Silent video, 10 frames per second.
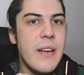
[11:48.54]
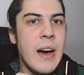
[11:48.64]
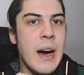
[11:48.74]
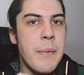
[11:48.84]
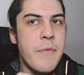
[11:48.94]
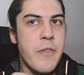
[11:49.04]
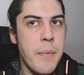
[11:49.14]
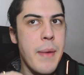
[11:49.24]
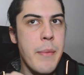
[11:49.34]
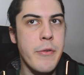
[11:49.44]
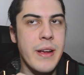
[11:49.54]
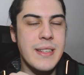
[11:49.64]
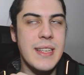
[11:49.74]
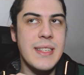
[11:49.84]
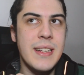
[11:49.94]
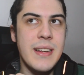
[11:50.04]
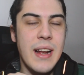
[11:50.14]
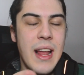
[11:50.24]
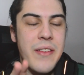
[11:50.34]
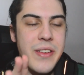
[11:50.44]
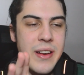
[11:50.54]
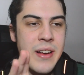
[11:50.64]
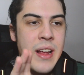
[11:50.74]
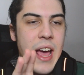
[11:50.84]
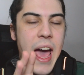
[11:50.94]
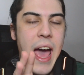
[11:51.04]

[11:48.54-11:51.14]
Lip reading: from memory, season 11